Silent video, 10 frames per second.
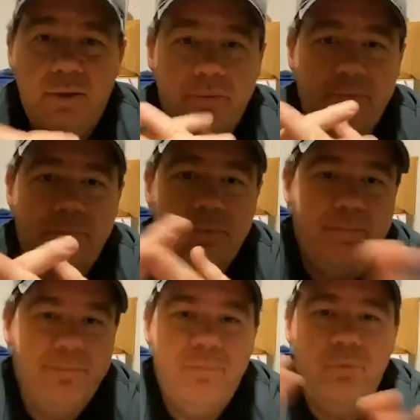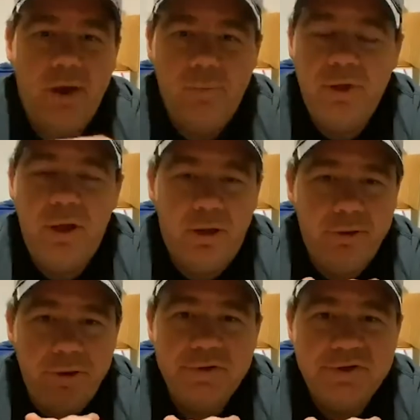are, and we all
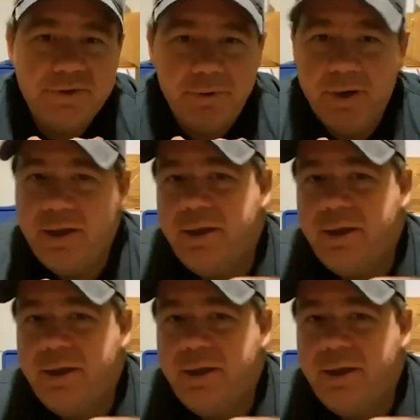know the story.